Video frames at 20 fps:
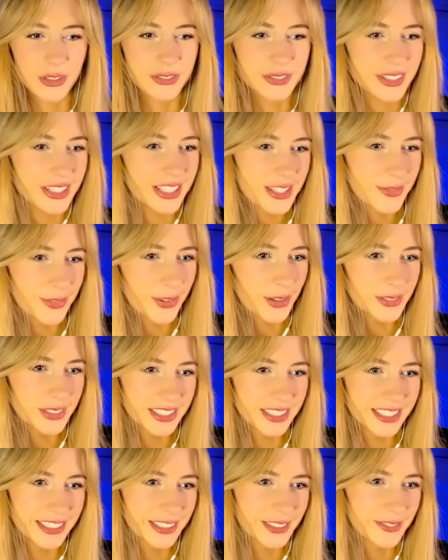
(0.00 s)
it's probably
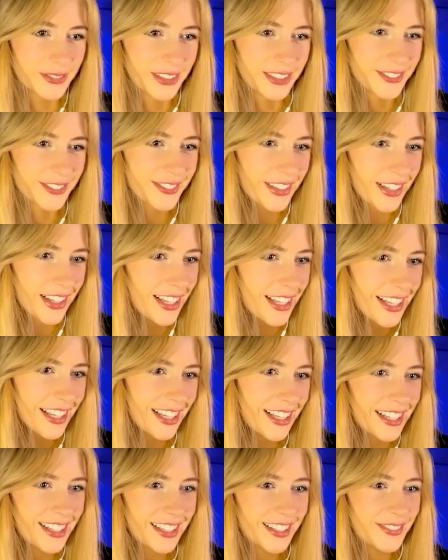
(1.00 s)
a good move.
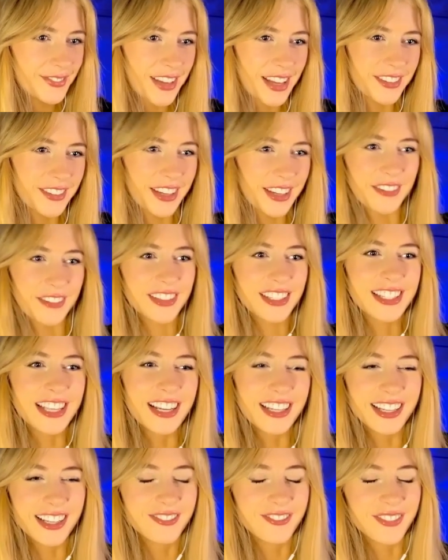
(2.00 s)
Maybe I'm
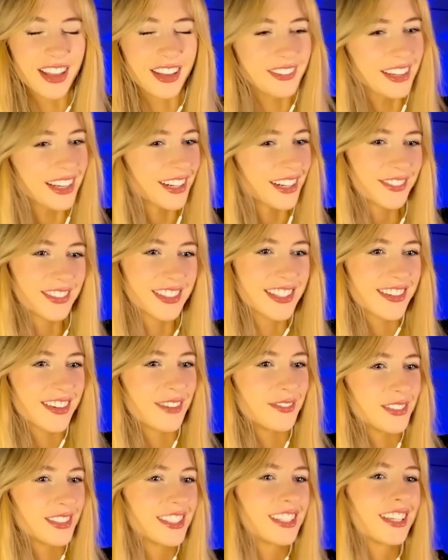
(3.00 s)
in
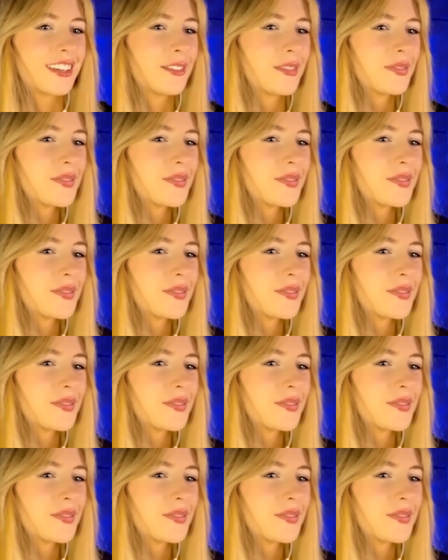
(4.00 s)
trouble now.